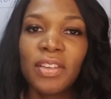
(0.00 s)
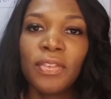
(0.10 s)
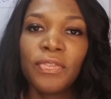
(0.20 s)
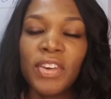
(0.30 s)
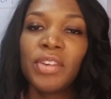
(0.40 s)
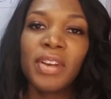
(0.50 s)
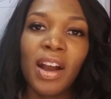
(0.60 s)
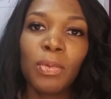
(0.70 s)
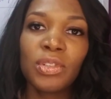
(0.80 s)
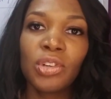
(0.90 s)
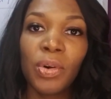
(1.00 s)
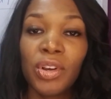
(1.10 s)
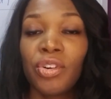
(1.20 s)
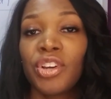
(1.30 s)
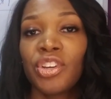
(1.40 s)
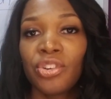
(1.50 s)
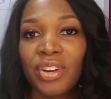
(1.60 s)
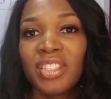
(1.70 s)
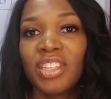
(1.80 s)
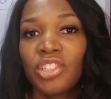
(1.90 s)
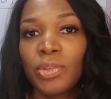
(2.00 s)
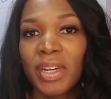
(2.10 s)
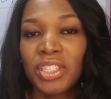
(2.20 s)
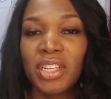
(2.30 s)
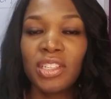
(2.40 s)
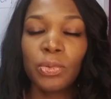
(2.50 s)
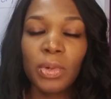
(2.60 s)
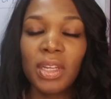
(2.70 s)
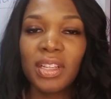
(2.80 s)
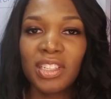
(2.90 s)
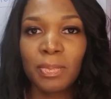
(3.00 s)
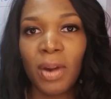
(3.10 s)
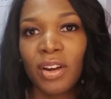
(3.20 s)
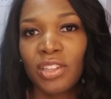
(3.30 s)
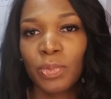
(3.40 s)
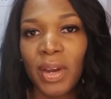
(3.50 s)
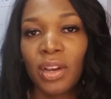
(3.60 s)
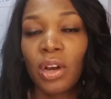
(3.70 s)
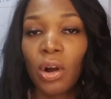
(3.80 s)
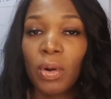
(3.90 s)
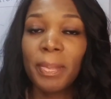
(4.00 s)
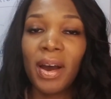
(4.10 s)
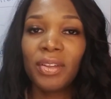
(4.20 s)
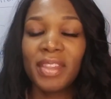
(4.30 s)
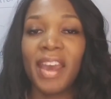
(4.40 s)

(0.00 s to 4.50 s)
and figuring out what's going on in your situation is really the smartest way to go about